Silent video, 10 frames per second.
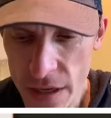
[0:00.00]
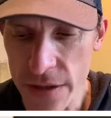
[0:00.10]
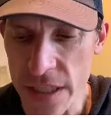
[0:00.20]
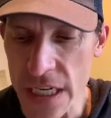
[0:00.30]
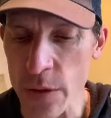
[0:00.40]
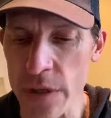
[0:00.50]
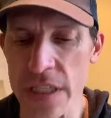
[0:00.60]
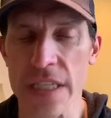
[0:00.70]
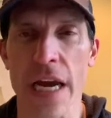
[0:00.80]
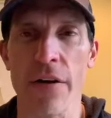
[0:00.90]
The sequence
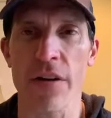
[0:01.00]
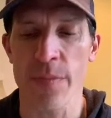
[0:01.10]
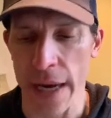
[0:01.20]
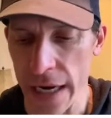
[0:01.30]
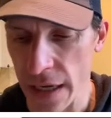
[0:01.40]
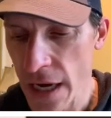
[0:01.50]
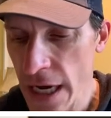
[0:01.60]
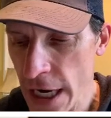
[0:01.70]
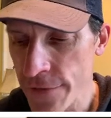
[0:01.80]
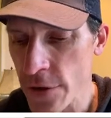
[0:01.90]
is arithmetic
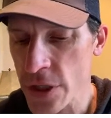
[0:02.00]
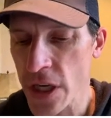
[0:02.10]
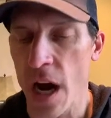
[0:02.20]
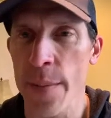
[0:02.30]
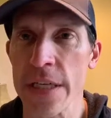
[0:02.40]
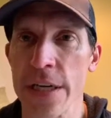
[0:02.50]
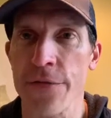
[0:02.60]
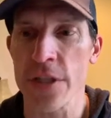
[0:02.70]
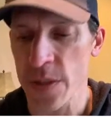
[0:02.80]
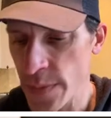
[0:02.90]
if there's a common
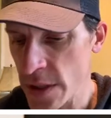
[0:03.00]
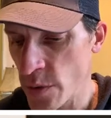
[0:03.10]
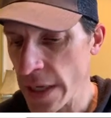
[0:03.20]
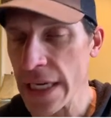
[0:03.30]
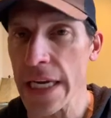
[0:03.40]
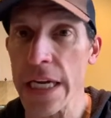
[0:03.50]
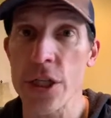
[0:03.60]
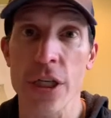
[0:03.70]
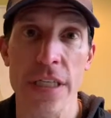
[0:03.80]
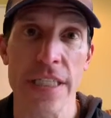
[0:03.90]
difference between
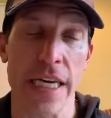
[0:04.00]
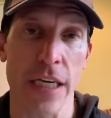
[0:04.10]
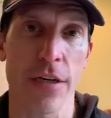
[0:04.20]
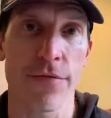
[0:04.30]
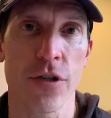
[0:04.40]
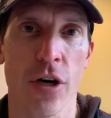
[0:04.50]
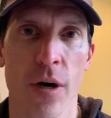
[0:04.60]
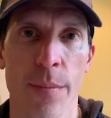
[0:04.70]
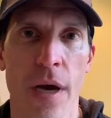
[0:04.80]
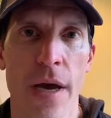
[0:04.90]
each consecutive
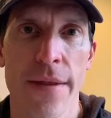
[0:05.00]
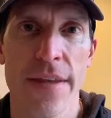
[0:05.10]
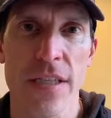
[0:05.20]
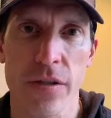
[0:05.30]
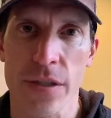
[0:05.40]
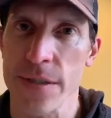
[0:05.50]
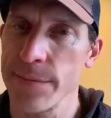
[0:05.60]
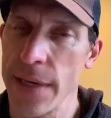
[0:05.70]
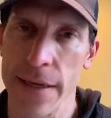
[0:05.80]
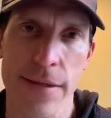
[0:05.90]
term. This looks
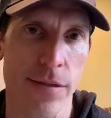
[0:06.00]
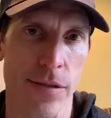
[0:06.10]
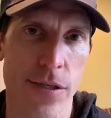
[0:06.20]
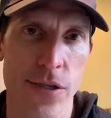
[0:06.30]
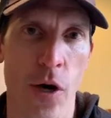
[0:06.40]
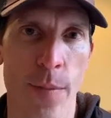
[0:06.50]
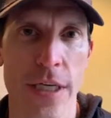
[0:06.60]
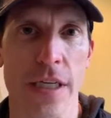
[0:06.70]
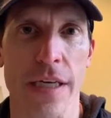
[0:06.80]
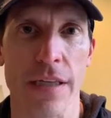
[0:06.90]
so
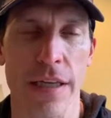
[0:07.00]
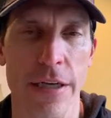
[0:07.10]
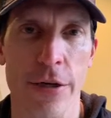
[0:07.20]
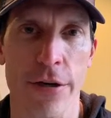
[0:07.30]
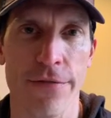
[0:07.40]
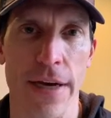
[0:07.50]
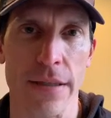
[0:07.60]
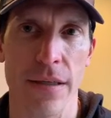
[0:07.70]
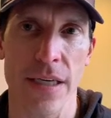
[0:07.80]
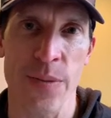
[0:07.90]
much like linear. In
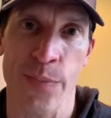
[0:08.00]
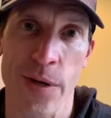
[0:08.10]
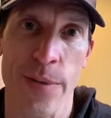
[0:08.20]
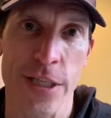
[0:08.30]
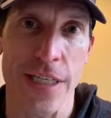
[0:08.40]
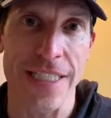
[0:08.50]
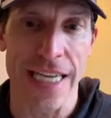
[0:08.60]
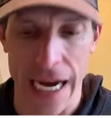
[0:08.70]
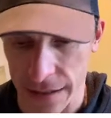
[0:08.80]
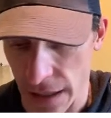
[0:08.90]
fact, it's pretty much
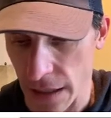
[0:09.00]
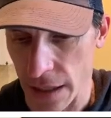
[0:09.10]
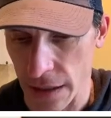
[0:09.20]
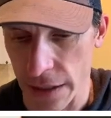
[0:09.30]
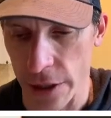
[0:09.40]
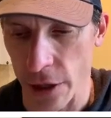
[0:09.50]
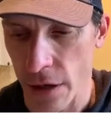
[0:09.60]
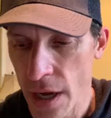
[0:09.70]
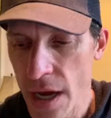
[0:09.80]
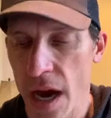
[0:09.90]
exactly like linear.
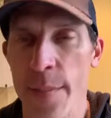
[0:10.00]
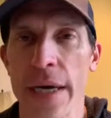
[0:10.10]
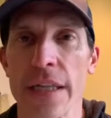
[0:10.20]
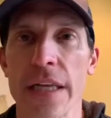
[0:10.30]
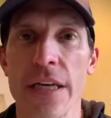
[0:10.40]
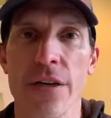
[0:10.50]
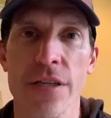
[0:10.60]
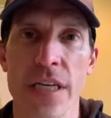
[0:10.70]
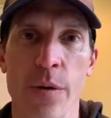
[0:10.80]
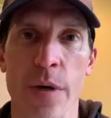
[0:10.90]
A linear
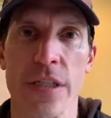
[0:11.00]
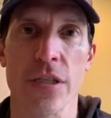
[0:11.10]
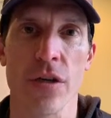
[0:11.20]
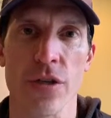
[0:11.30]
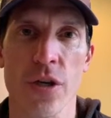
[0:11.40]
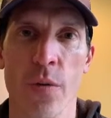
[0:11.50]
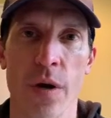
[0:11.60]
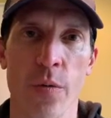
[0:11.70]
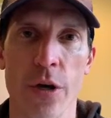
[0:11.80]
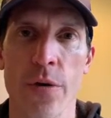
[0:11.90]
sequence is also
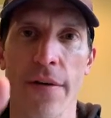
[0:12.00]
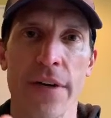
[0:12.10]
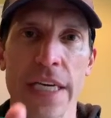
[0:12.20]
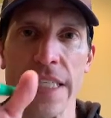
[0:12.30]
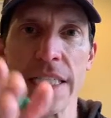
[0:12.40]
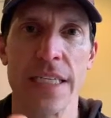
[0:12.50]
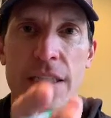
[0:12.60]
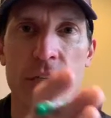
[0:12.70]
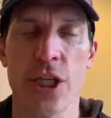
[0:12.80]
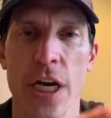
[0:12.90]
one where you have a
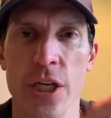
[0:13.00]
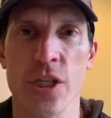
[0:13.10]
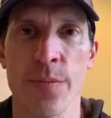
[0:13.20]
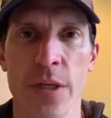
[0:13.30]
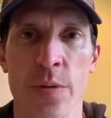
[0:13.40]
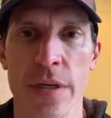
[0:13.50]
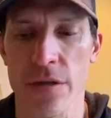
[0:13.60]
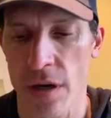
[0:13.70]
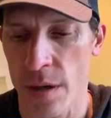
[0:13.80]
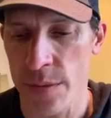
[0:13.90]
consistent change in between
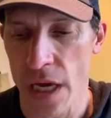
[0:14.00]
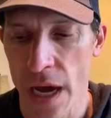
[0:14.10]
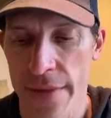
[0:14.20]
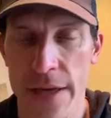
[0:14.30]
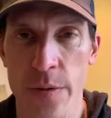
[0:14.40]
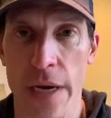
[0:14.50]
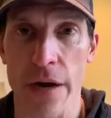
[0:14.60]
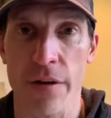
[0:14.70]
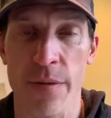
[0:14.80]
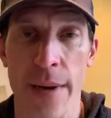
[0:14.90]
terms. That's what
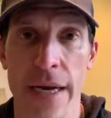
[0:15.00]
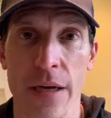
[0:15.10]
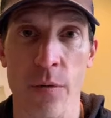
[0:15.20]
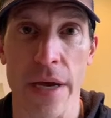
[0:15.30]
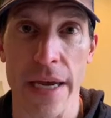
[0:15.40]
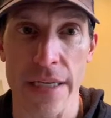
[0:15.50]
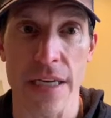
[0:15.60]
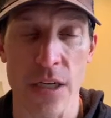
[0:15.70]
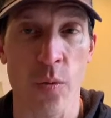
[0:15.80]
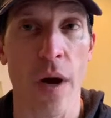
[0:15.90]
arithmetic is
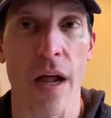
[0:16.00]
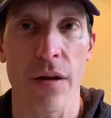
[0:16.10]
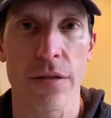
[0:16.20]
as well.